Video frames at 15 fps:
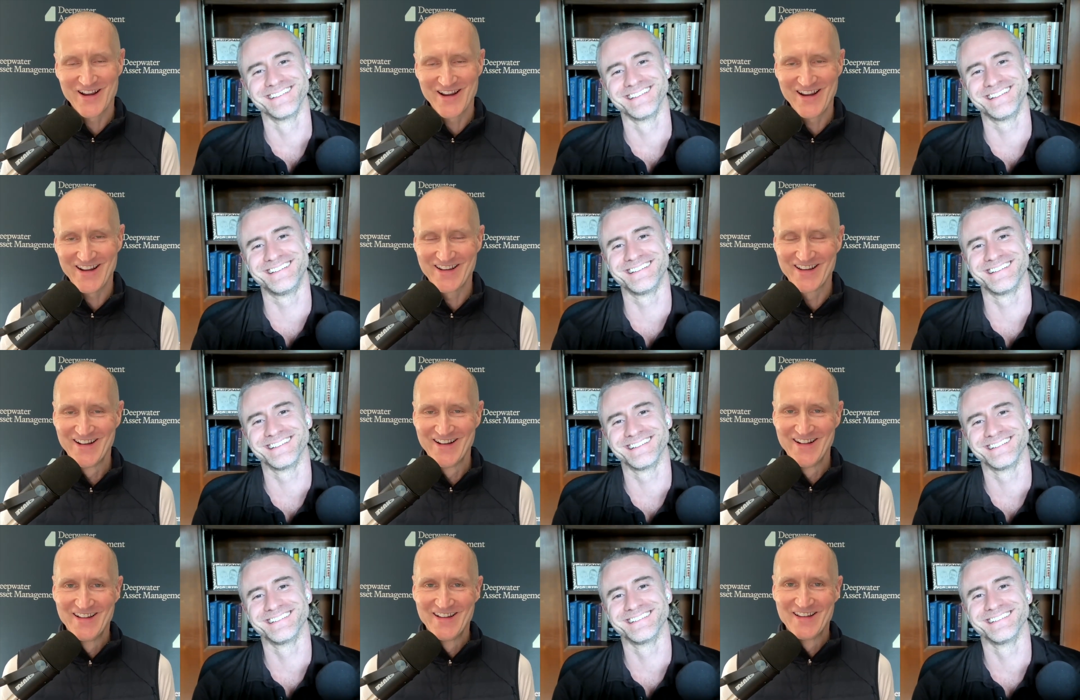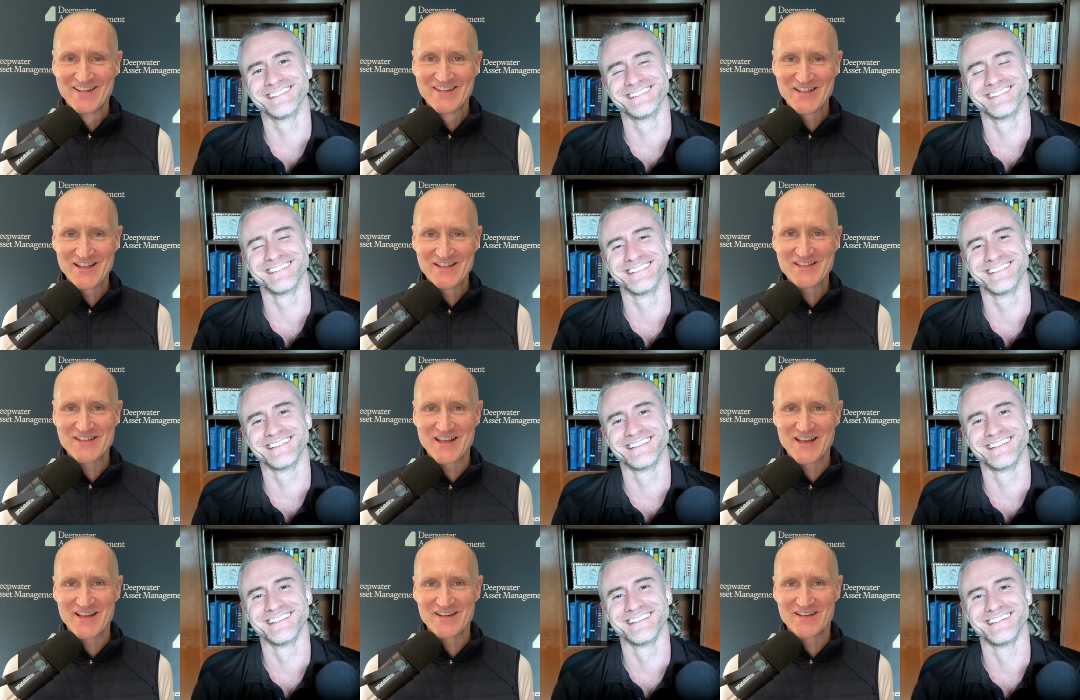Speaker 1: right. Since
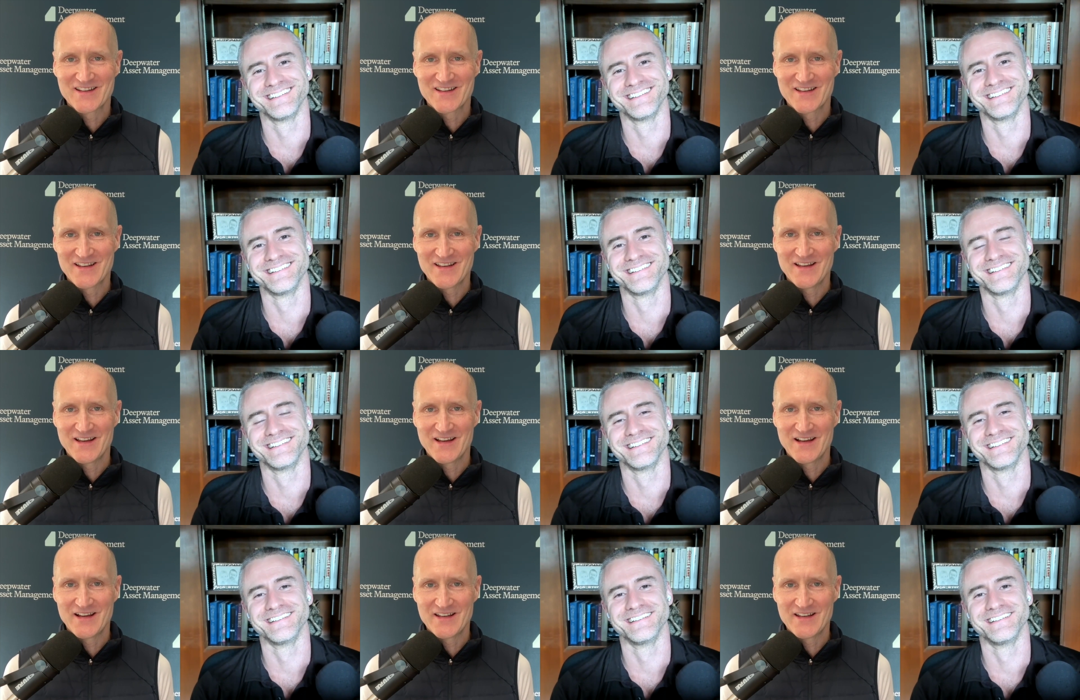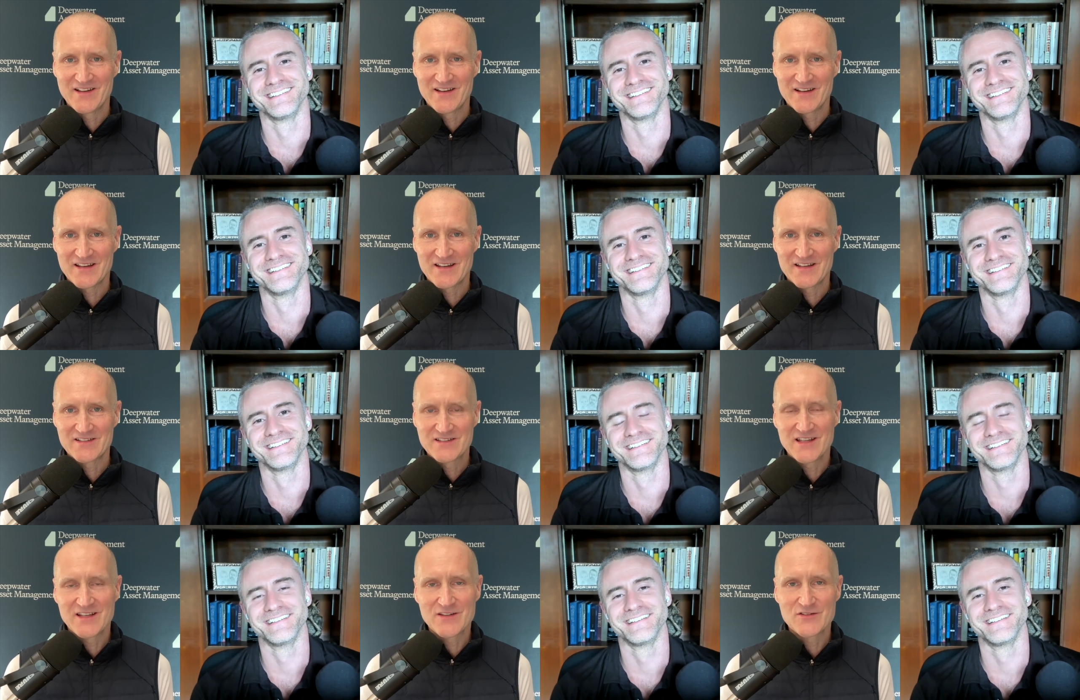then, uh, Elon
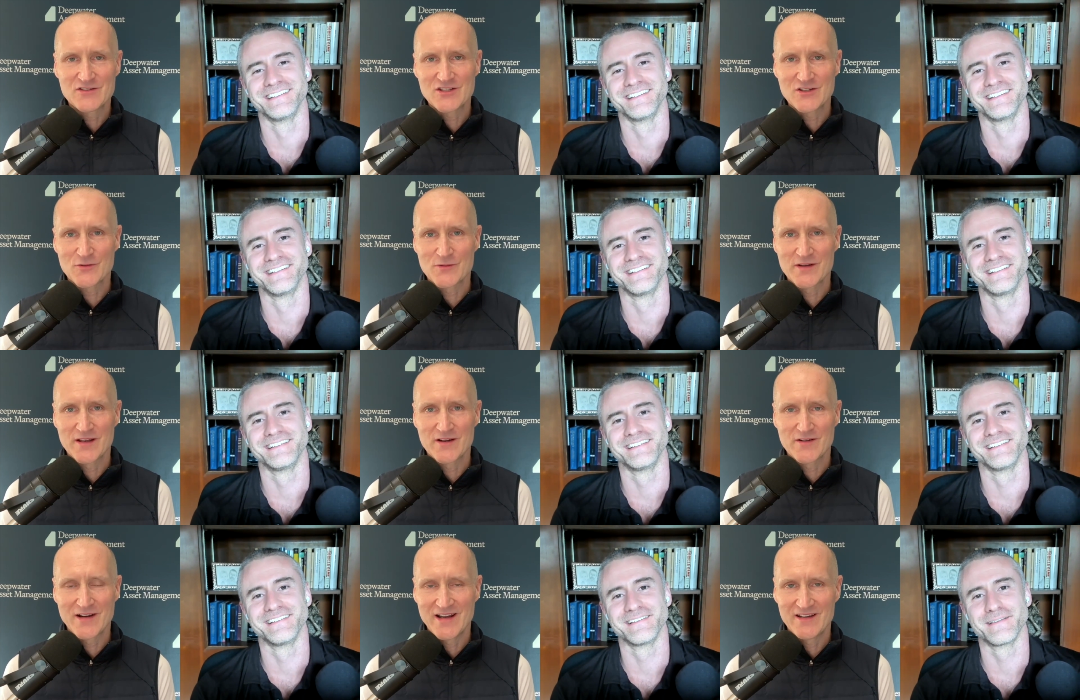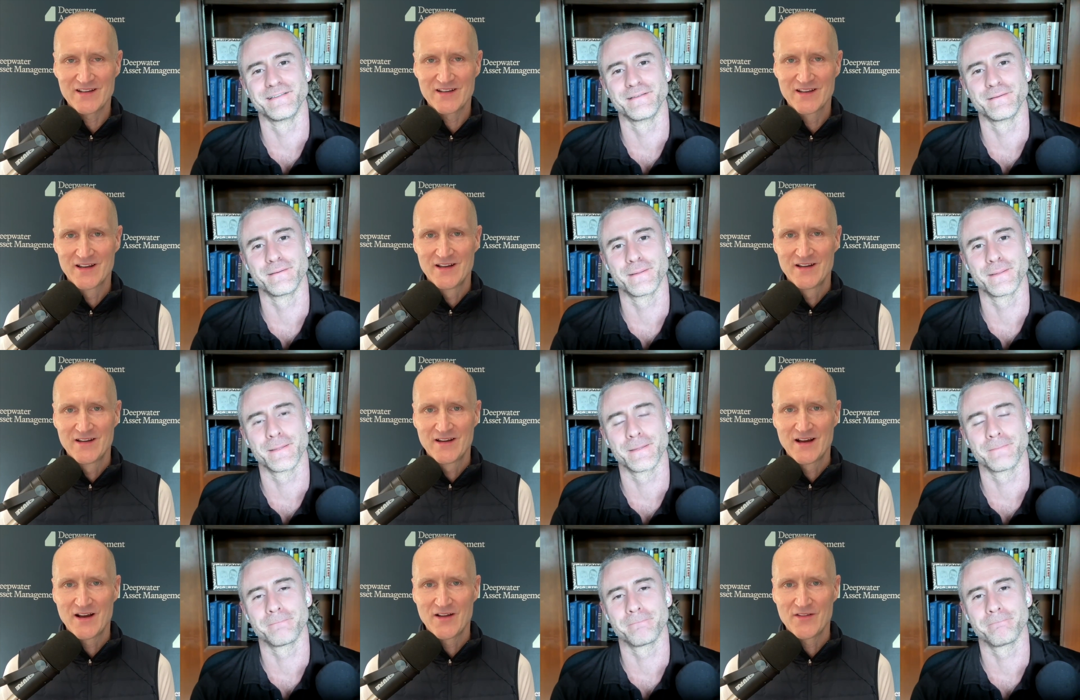continues to reiterate
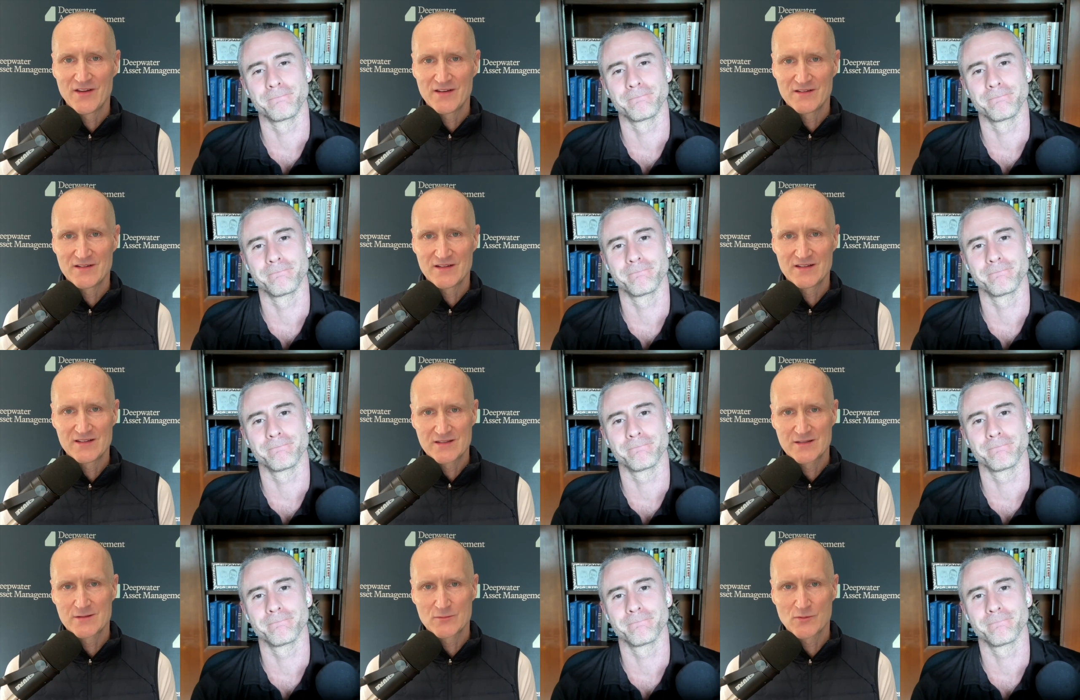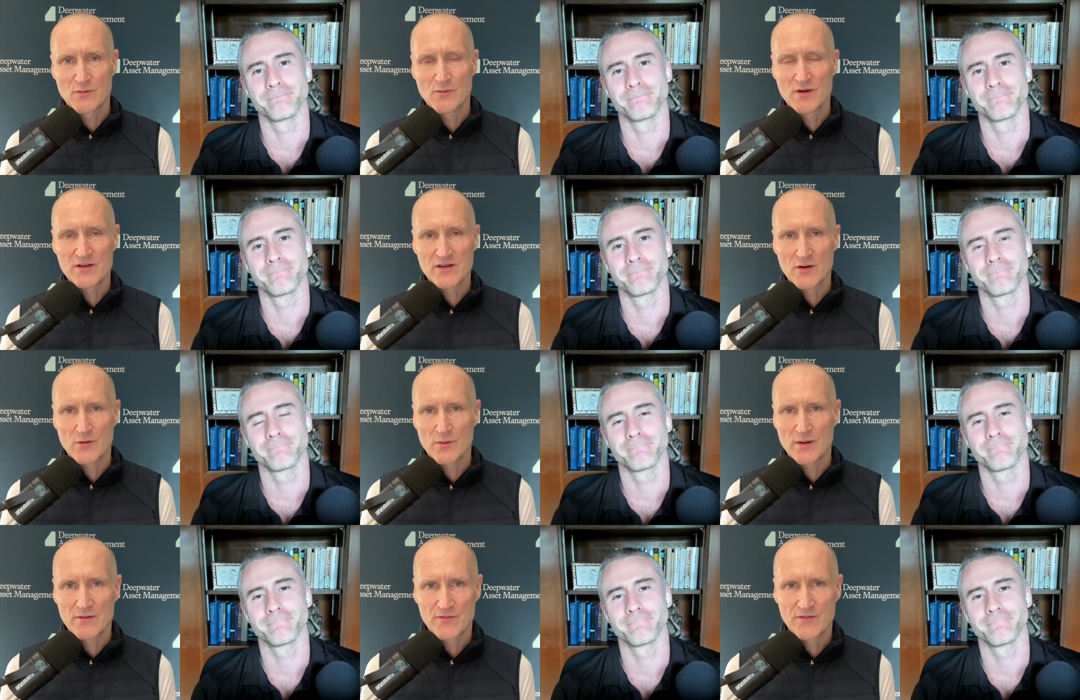uh, that it's we're one year
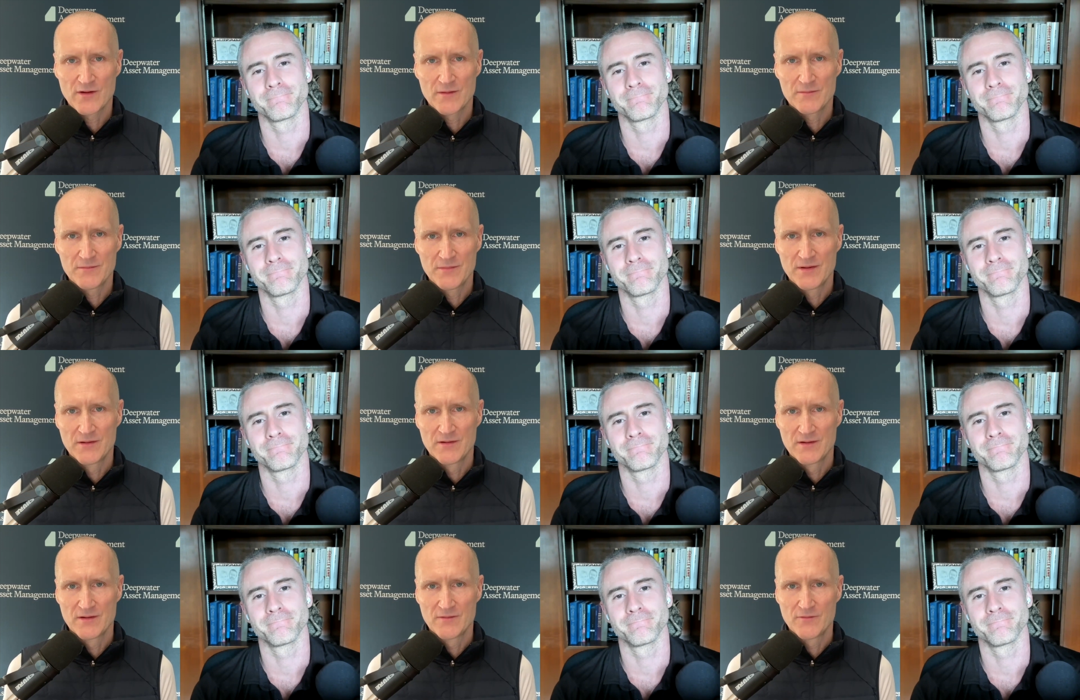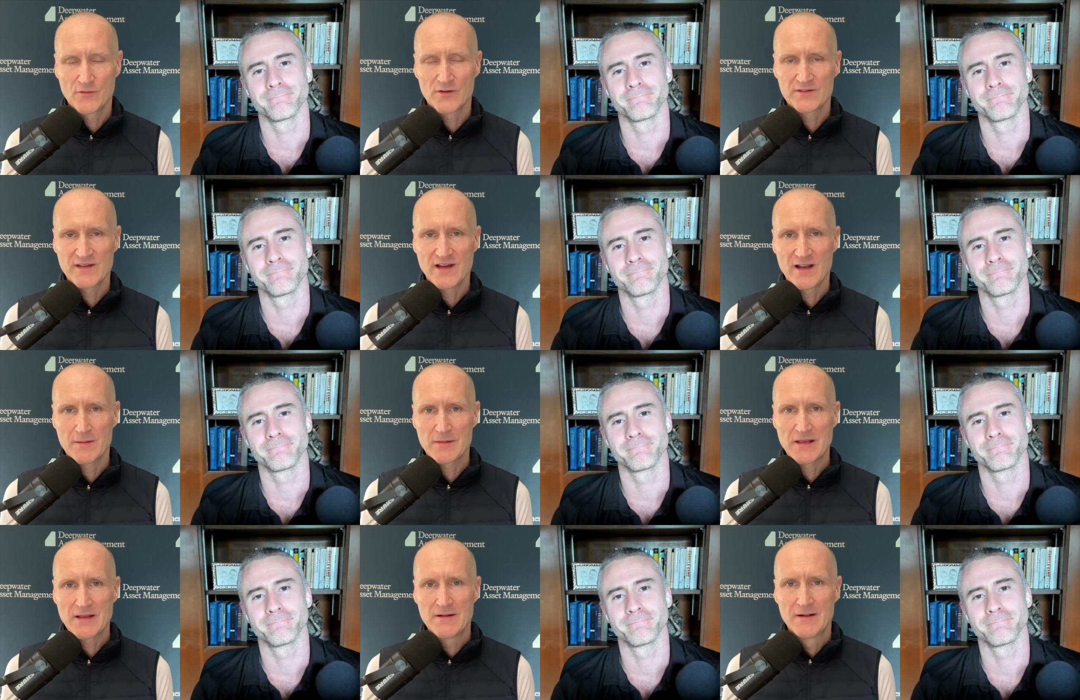away from full
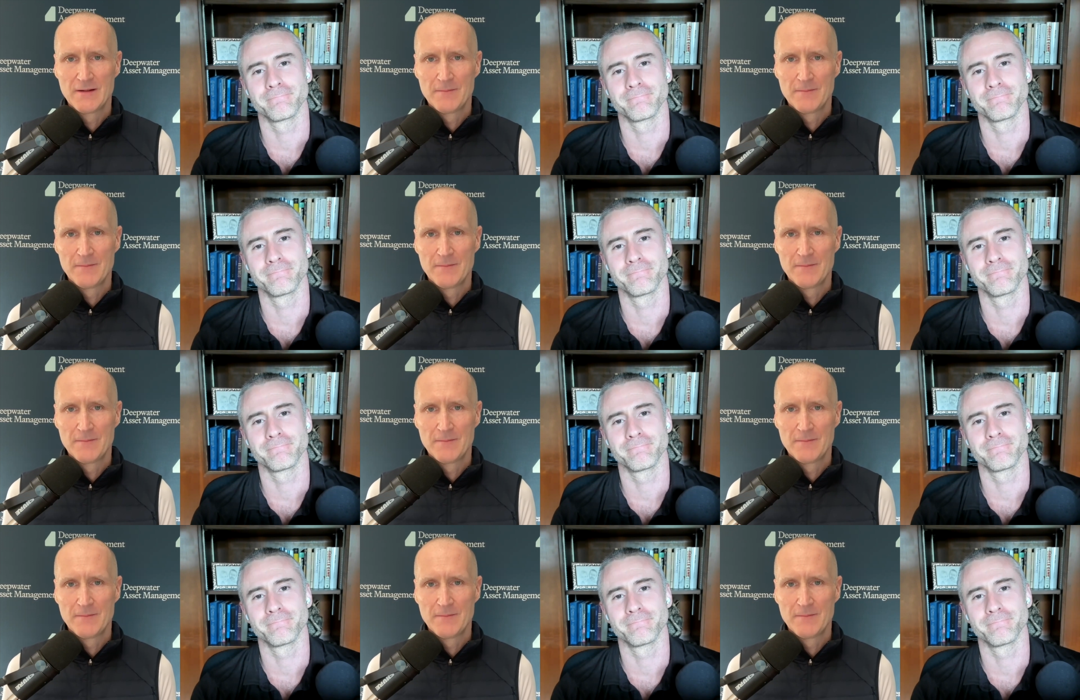autonomy.